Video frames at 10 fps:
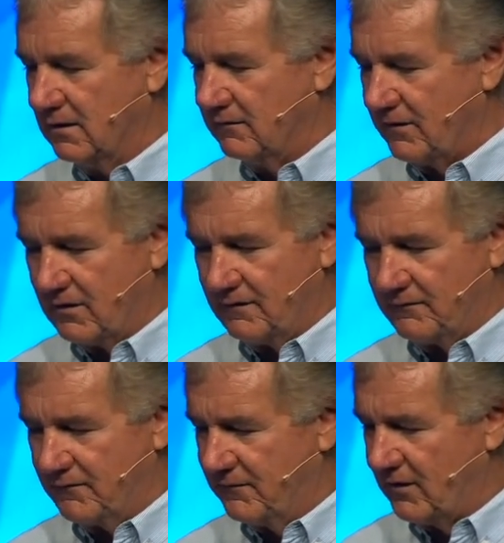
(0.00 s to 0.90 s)
very,
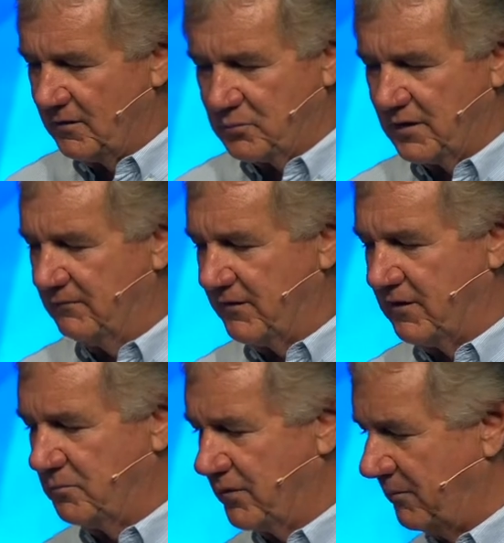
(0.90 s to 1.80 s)
very prim,
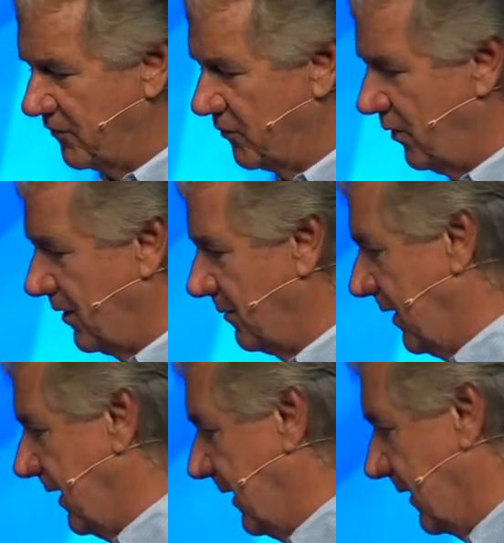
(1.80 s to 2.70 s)
very proper, is walking
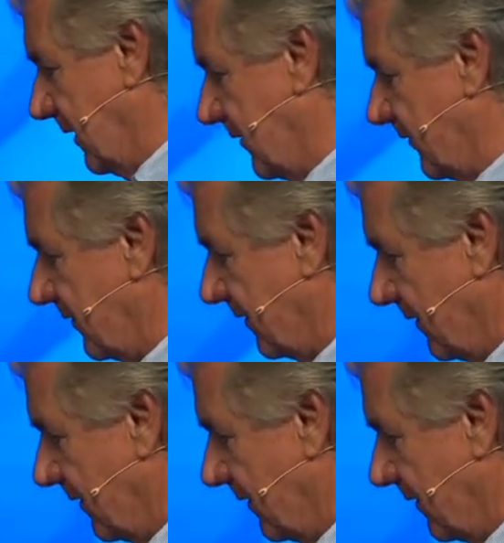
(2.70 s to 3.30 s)
by like this.